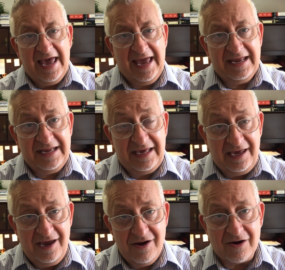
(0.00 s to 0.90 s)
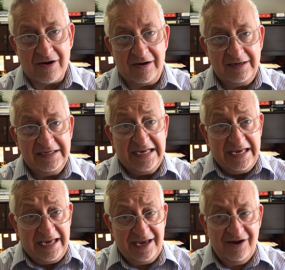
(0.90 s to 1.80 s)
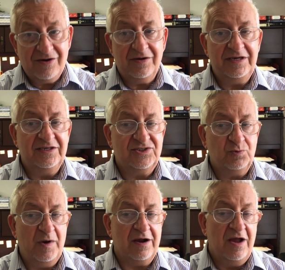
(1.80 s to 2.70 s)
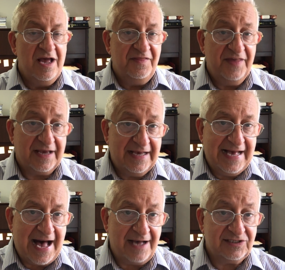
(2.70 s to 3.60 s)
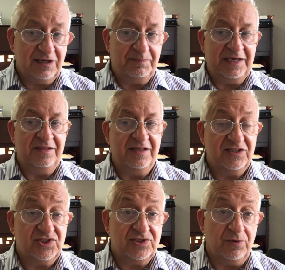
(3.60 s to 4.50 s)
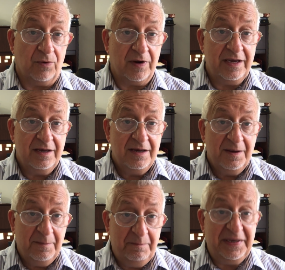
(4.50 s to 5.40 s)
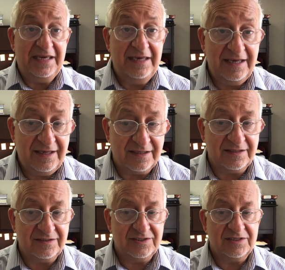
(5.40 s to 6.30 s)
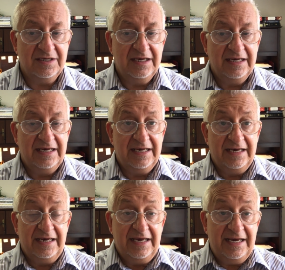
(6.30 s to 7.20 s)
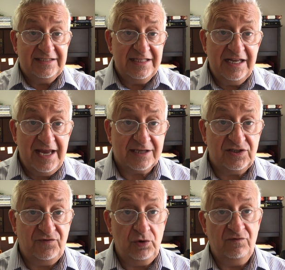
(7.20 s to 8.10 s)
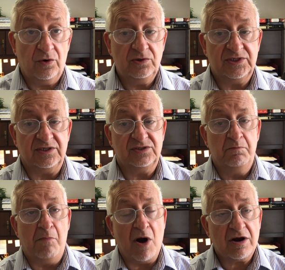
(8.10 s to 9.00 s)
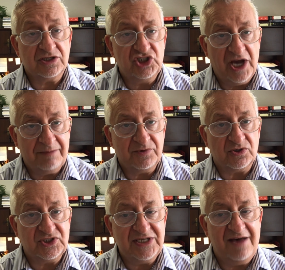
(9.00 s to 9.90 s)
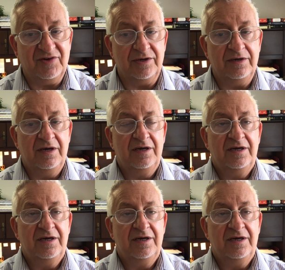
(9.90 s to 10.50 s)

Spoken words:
And here is where the gossip in this story begins. It's in the next few verses, Mark chapter 7,